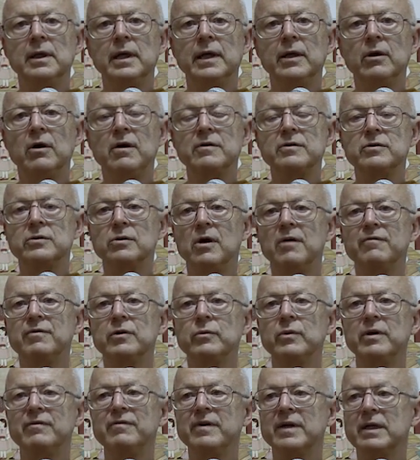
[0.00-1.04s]
And all too
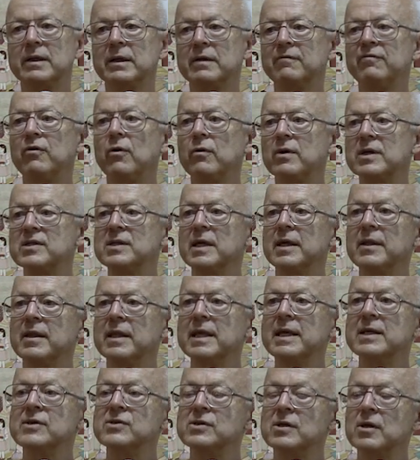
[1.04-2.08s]
often we focus on
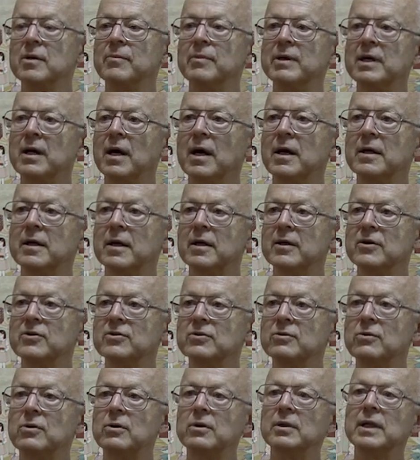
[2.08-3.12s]
things that are beyond our
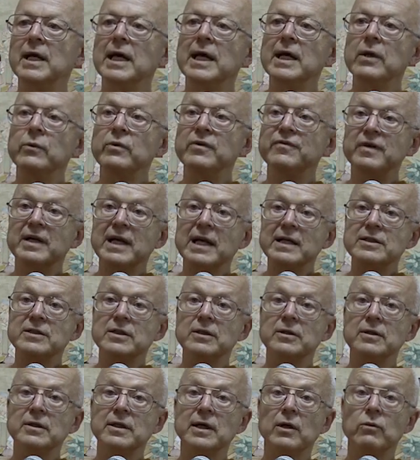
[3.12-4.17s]
control, and we forget
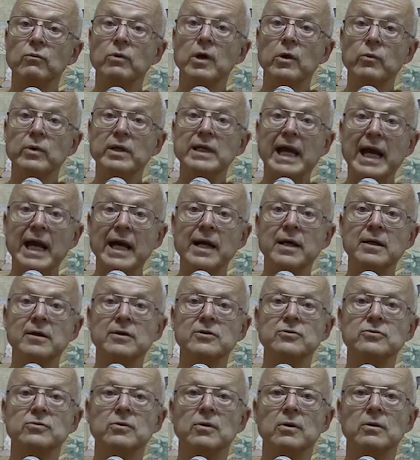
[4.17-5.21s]
to look at what we can
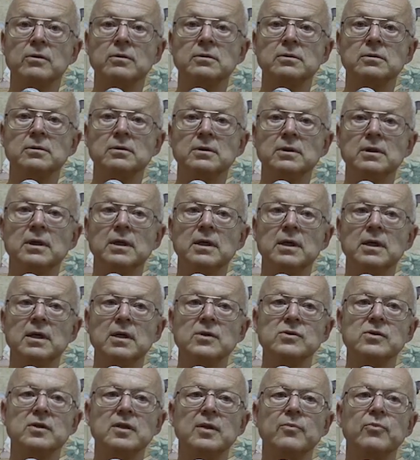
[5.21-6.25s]
control.
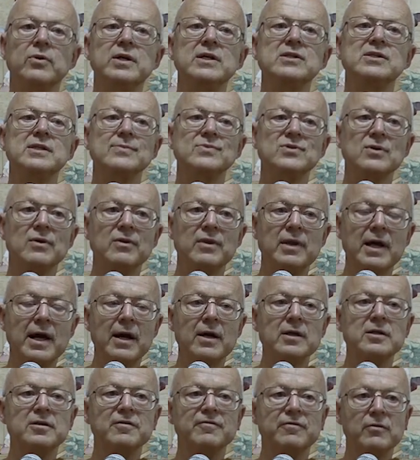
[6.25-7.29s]
So the precepts are
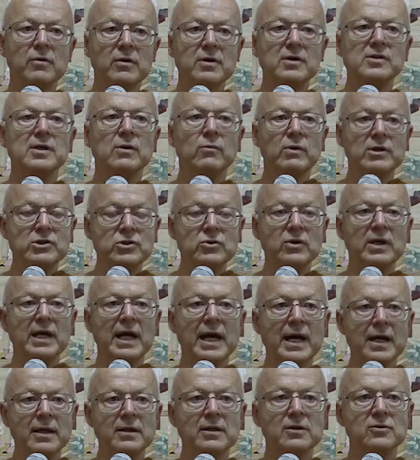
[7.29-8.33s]
there to focus on what you
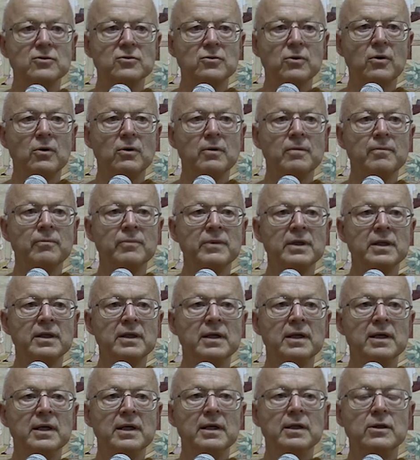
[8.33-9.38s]
can control.
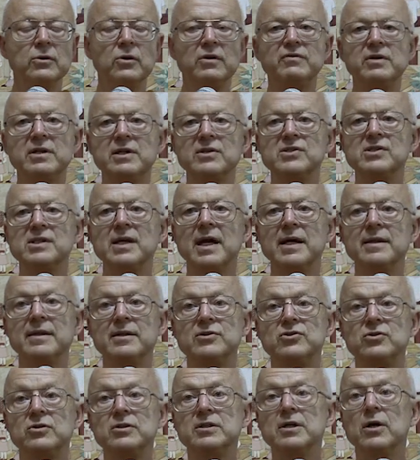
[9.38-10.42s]
Now, if you decide
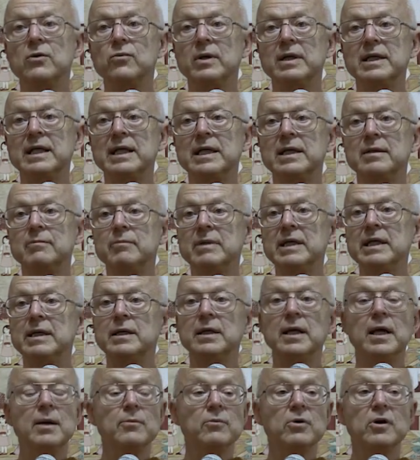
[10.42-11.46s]
that you don't want to eat
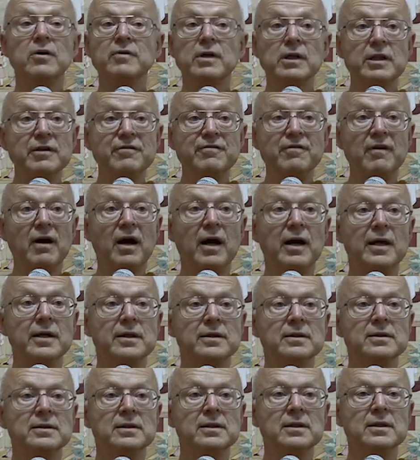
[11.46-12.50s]
meat, perfectly
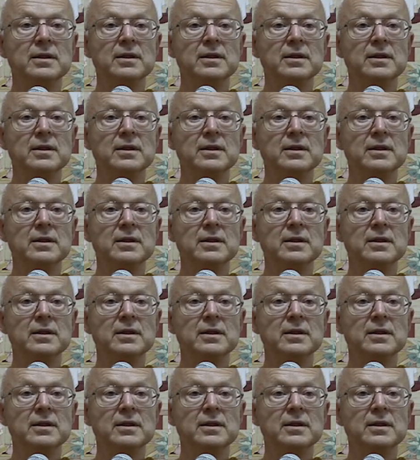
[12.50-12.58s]
fine.